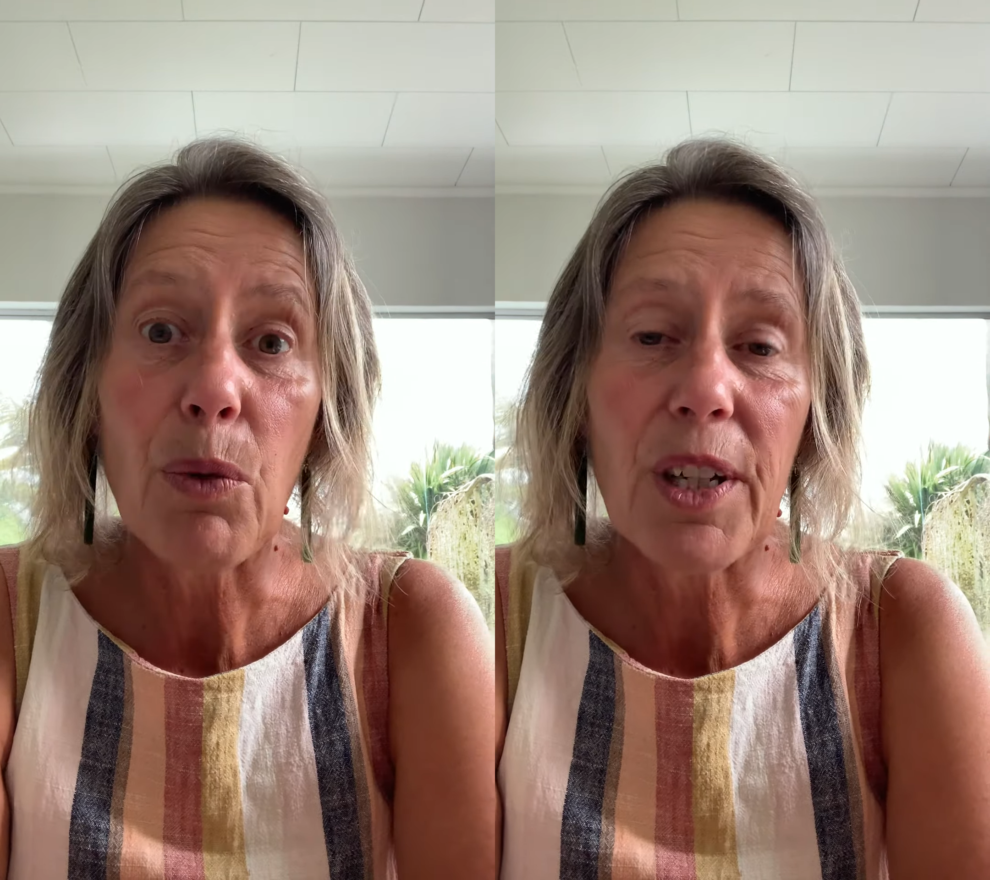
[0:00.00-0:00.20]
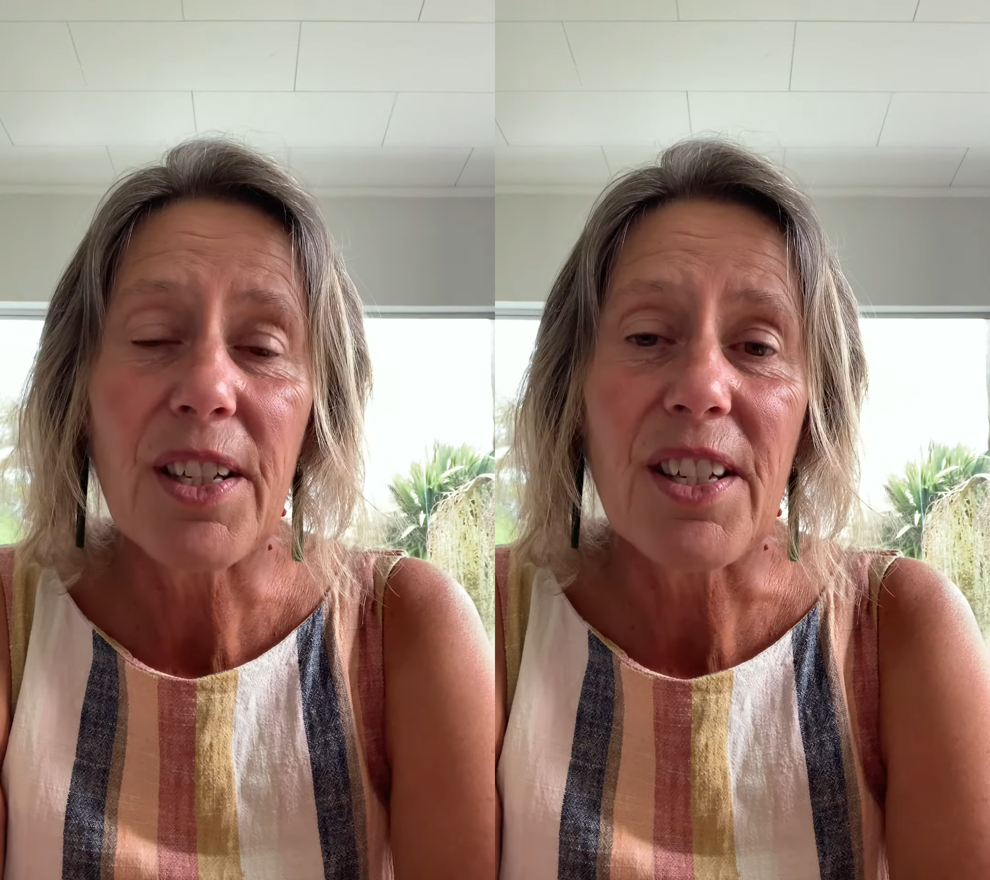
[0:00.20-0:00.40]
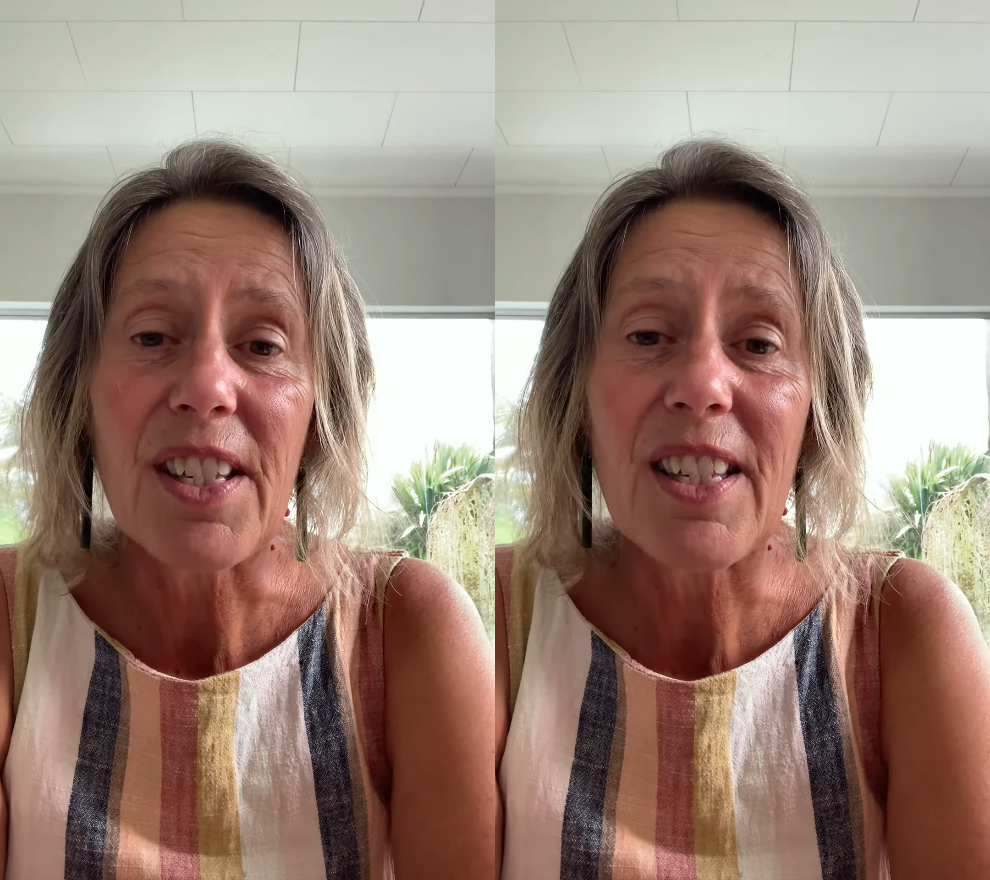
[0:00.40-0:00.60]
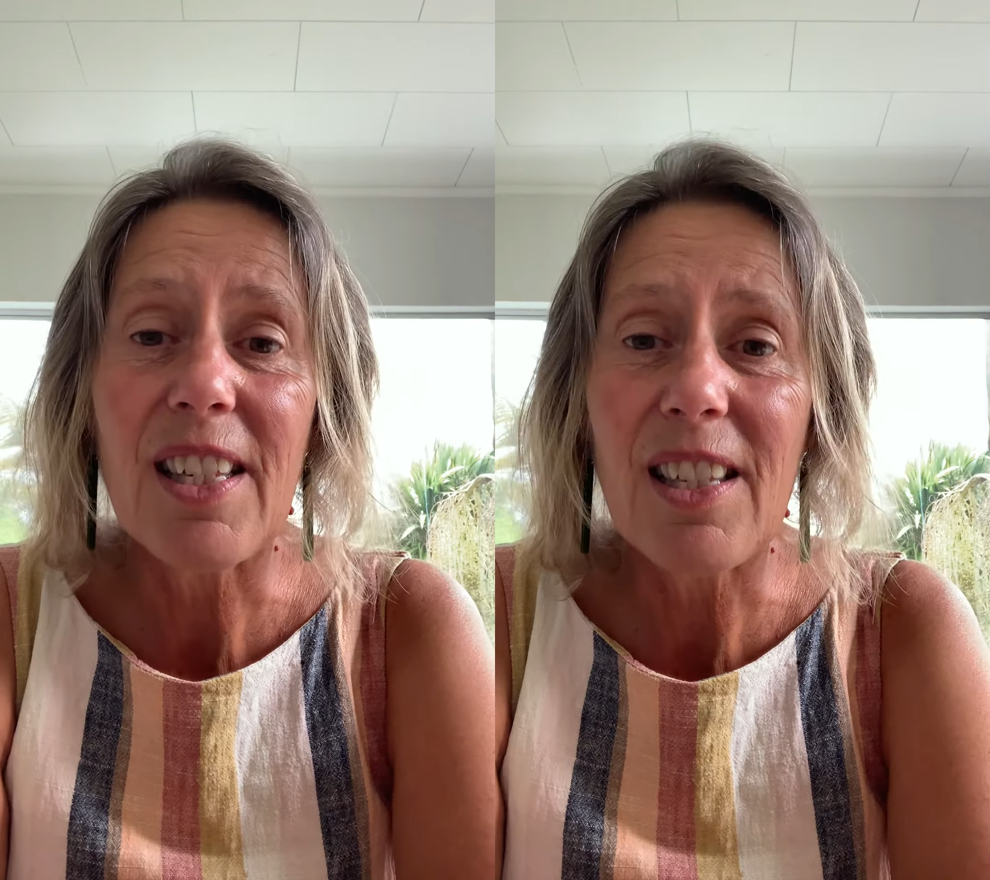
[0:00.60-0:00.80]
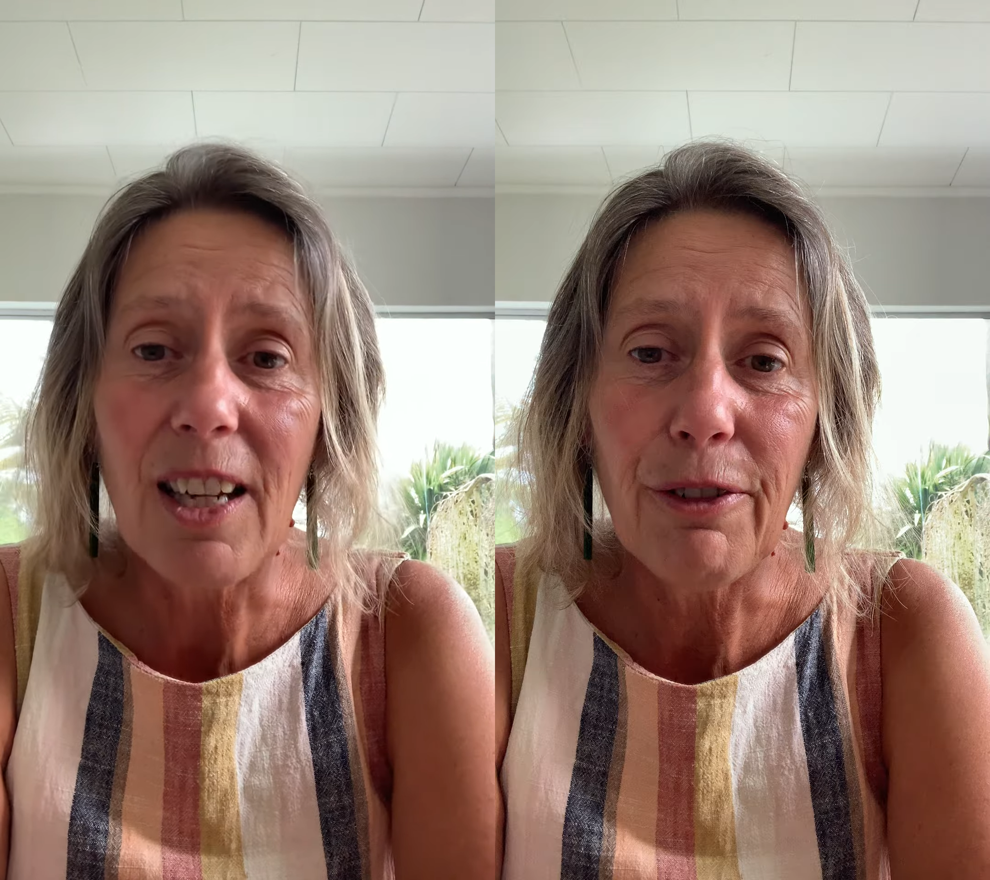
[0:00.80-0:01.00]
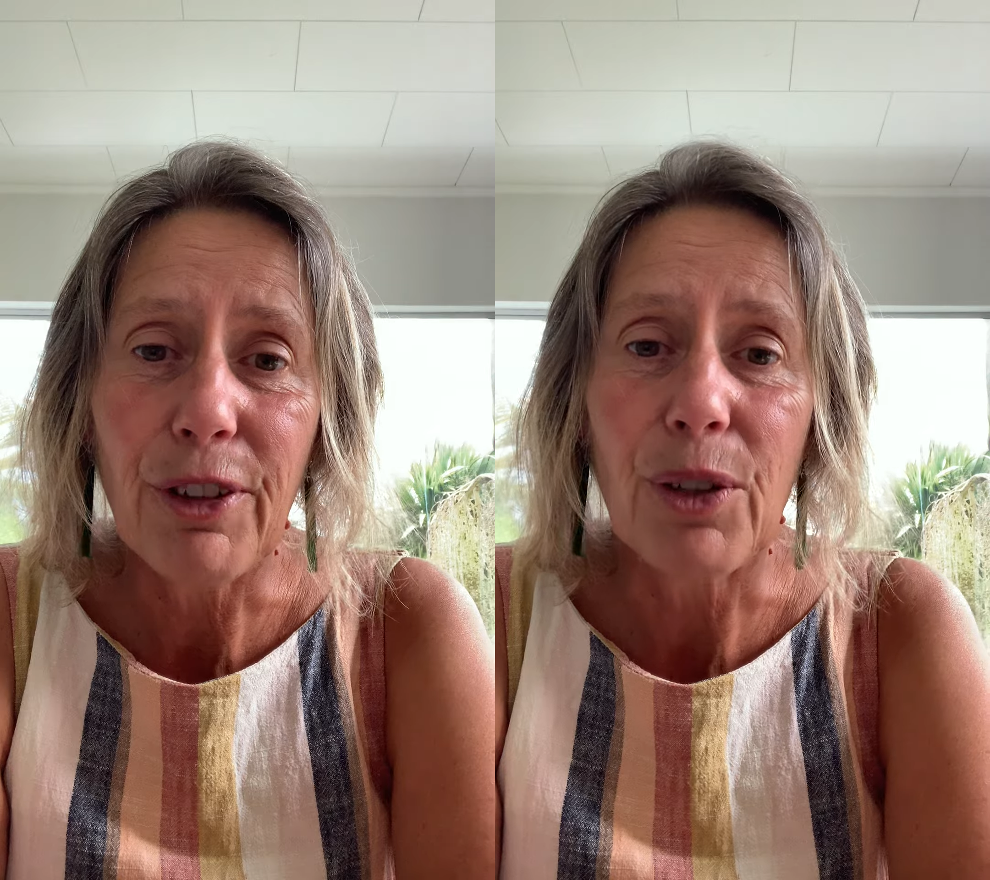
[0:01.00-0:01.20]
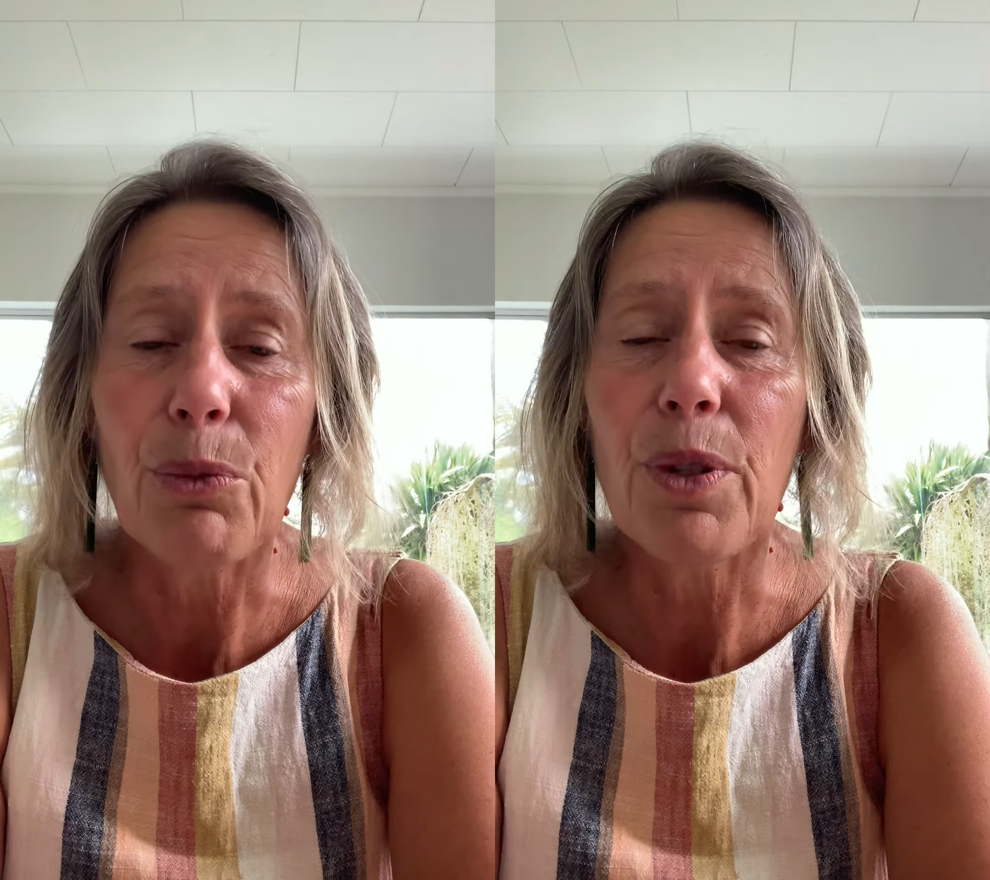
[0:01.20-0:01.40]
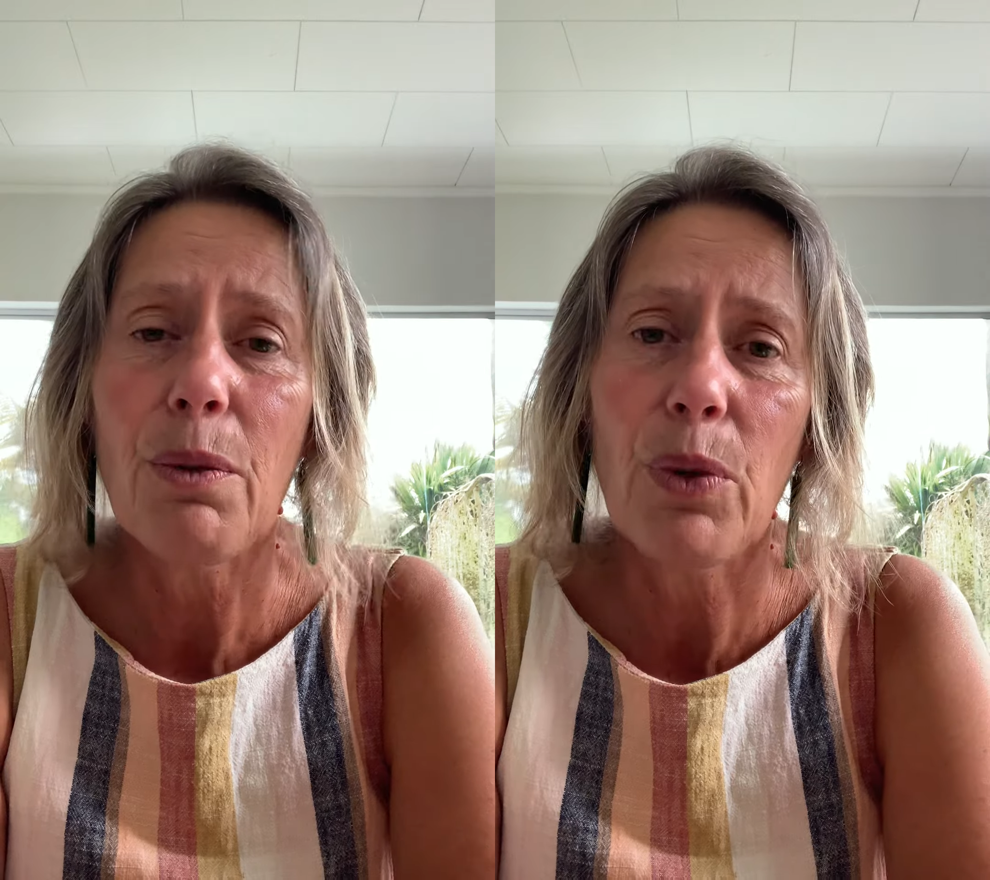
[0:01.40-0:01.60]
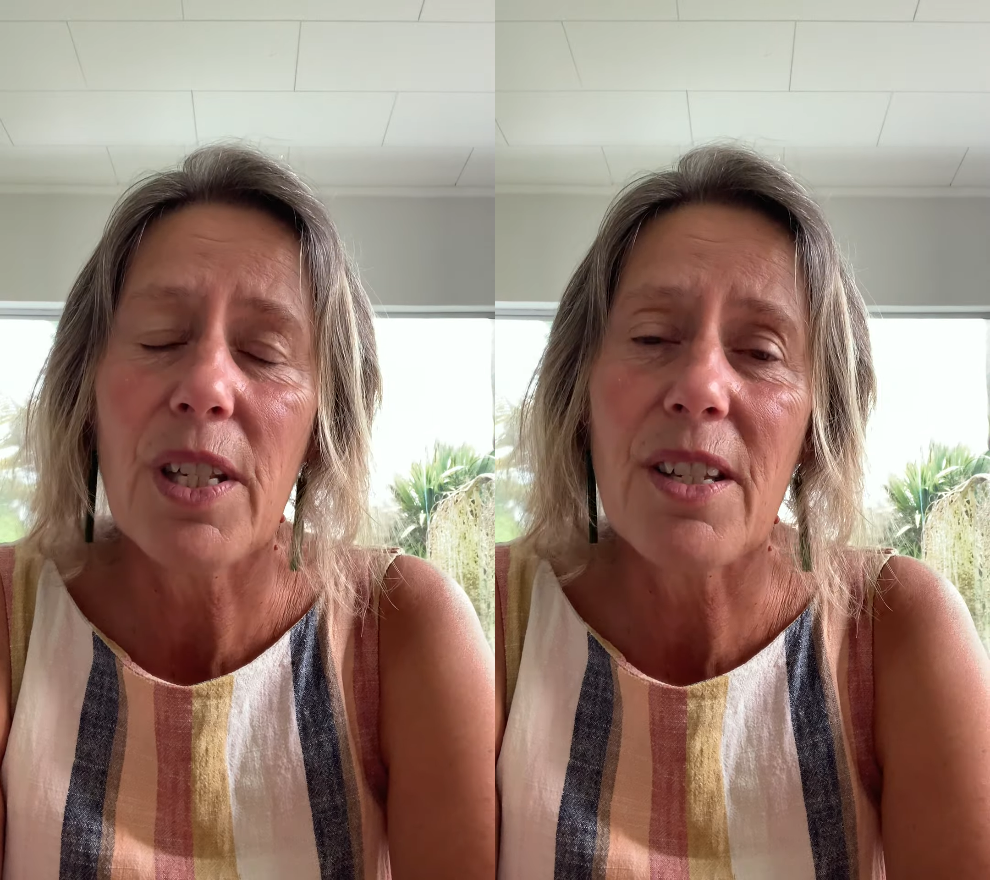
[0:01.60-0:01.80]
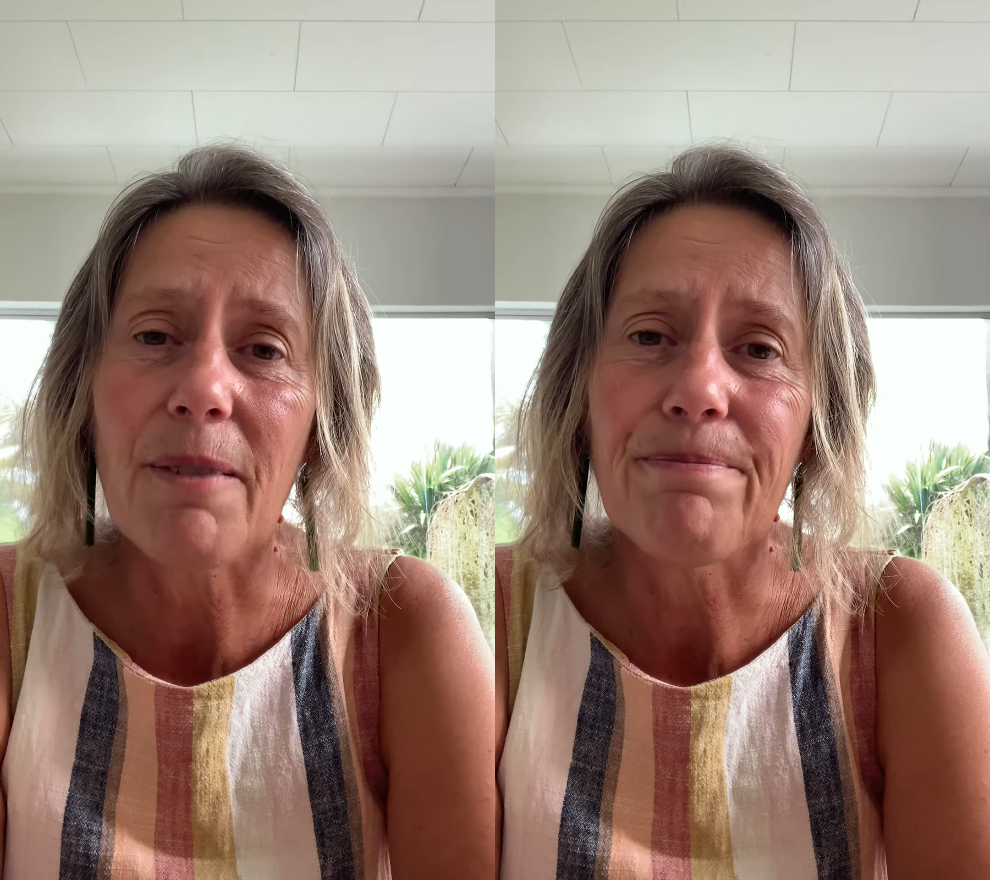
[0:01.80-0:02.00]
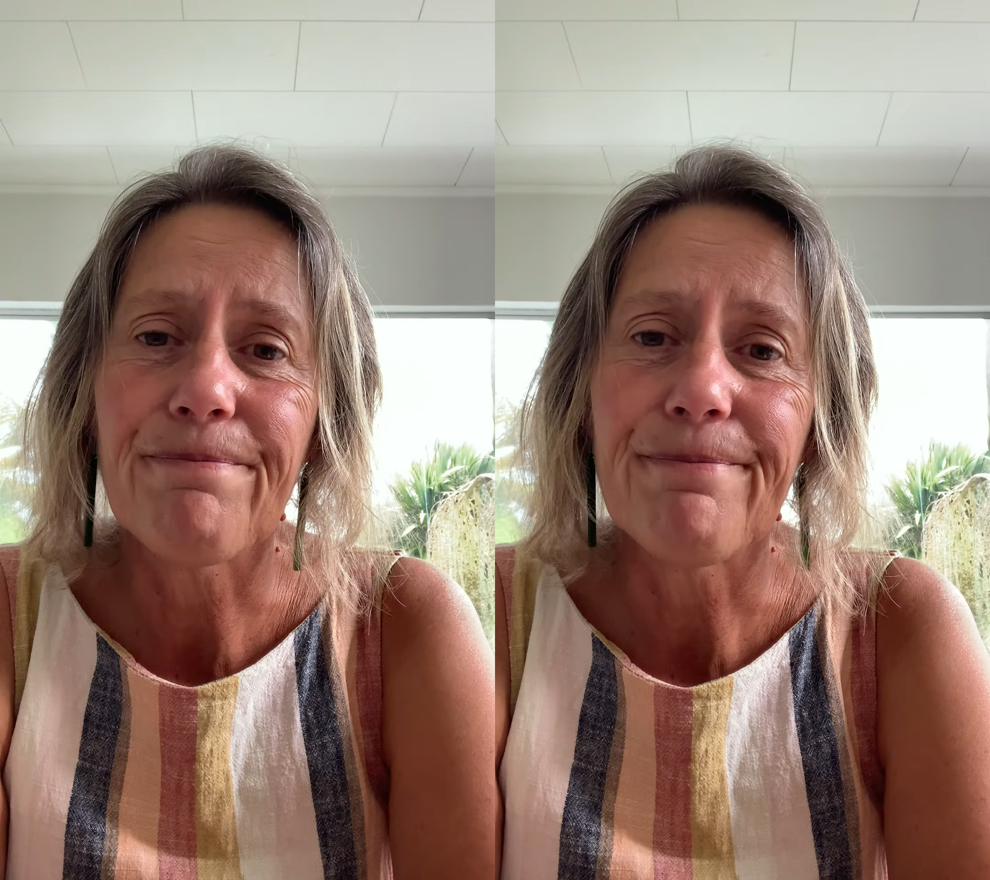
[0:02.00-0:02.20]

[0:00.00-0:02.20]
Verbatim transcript: wanting to stuff it with wisdom.